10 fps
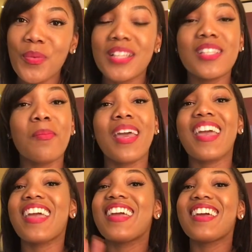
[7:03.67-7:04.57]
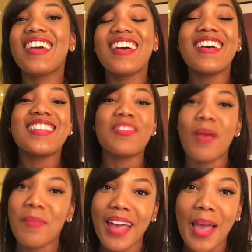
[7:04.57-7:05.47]
resume,
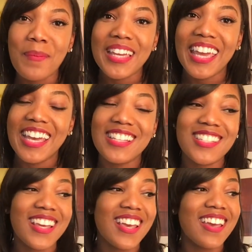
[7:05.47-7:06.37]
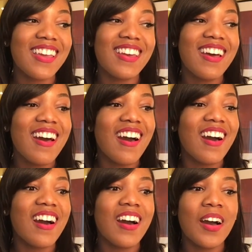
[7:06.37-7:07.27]
submit my application.
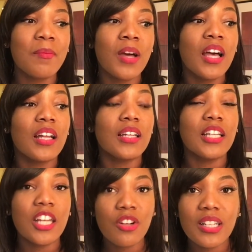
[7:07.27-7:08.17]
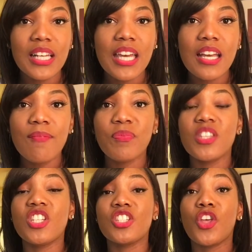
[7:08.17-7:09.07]
Literally
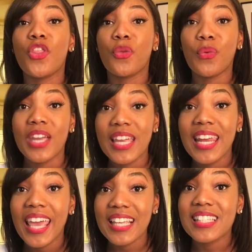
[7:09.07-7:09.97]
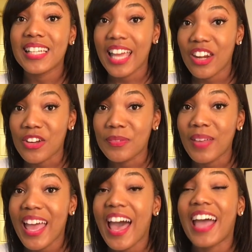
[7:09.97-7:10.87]
just 3 days later,
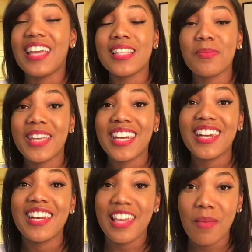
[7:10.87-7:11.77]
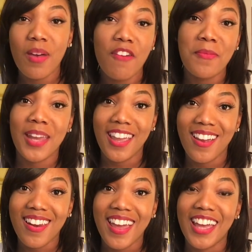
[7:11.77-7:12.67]
I ended up getting an email from the
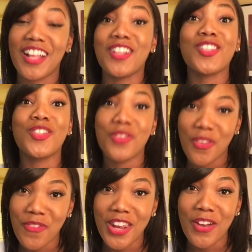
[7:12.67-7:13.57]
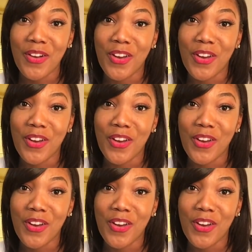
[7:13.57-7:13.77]
airline to do the video